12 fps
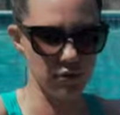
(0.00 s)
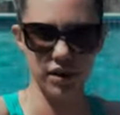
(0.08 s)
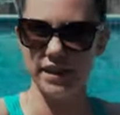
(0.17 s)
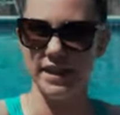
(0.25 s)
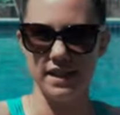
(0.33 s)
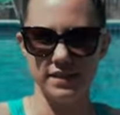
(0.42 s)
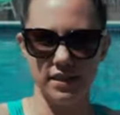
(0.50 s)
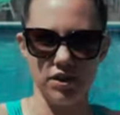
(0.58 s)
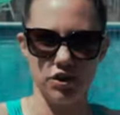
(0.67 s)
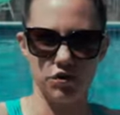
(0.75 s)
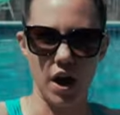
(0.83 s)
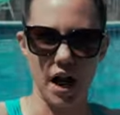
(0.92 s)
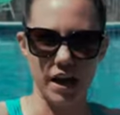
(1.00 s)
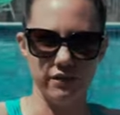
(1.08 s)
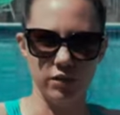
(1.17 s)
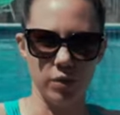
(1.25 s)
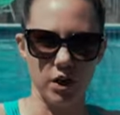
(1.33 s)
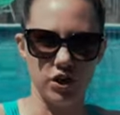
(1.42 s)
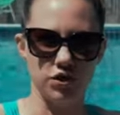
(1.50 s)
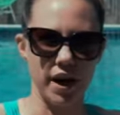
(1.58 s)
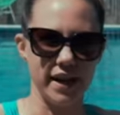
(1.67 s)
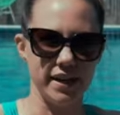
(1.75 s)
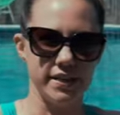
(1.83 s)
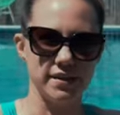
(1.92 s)
it really easy to dry if you want to
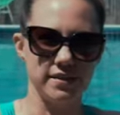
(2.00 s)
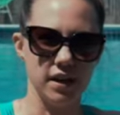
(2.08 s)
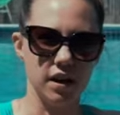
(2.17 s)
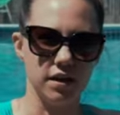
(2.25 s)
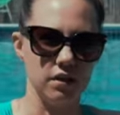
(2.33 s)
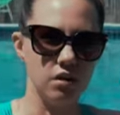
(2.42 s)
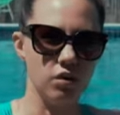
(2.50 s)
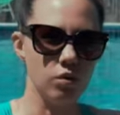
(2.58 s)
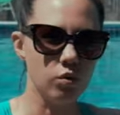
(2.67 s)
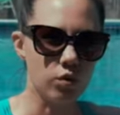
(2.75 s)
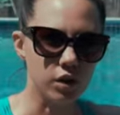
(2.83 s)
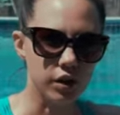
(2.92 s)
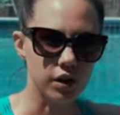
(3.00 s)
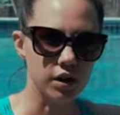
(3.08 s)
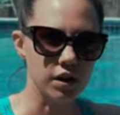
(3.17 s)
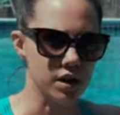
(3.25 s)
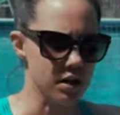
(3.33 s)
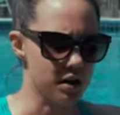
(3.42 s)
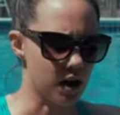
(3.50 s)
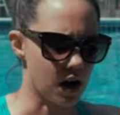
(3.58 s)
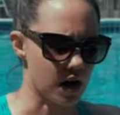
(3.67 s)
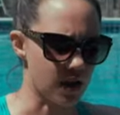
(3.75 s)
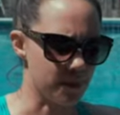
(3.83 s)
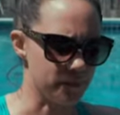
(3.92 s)
dry it in the sun, or
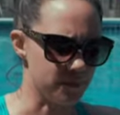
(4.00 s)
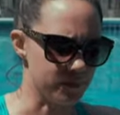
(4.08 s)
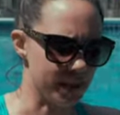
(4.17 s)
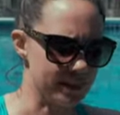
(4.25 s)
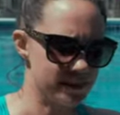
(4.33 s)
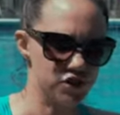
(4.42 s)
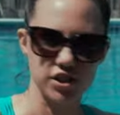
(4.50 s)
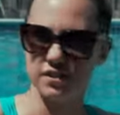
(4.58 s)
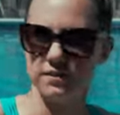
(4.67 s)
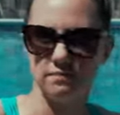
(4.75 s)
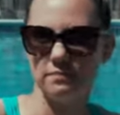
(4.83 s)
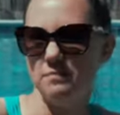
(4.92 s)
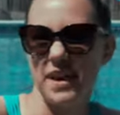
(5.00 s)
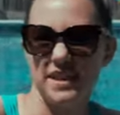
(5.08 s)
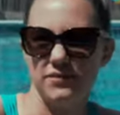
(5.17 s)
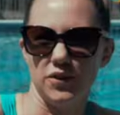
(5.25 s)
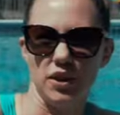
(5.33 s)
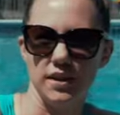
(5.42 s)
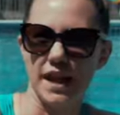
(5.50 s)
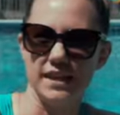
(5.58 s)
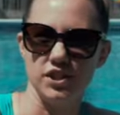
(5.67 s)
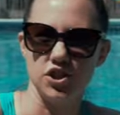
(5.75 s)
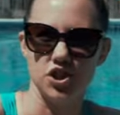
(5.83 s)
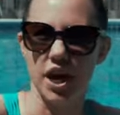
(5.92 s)
it's just makes for a
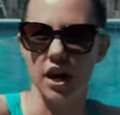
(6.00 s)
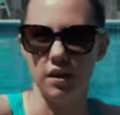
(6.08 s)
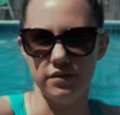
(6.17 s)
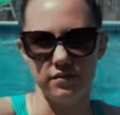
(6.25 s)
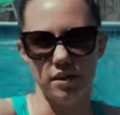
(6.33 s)
nice shell.